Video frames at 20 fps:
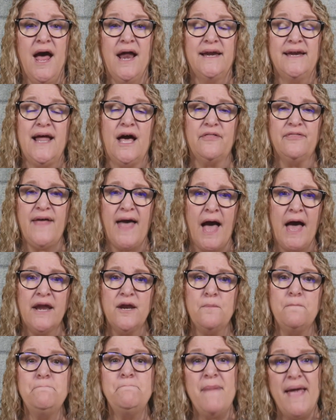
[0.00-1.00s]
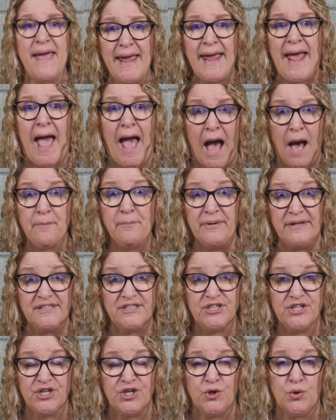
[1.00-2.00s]
Now that may happen
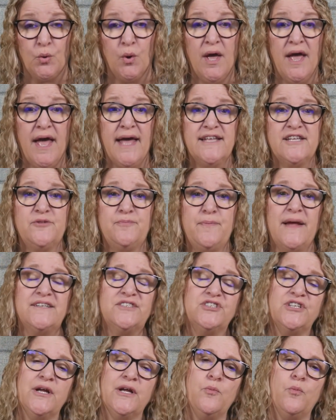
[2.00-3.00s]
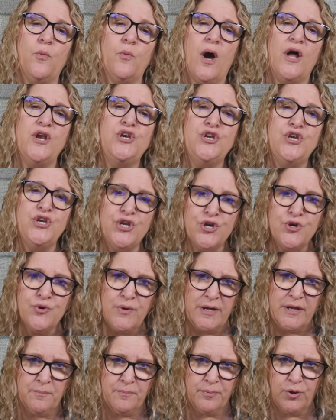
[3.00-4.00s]
to you, especially new
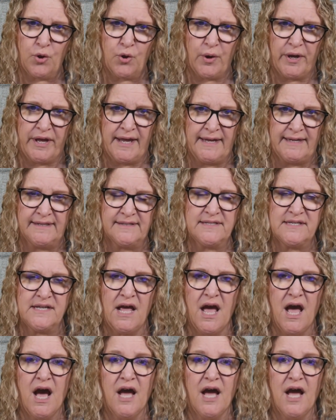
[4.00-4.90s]
employees.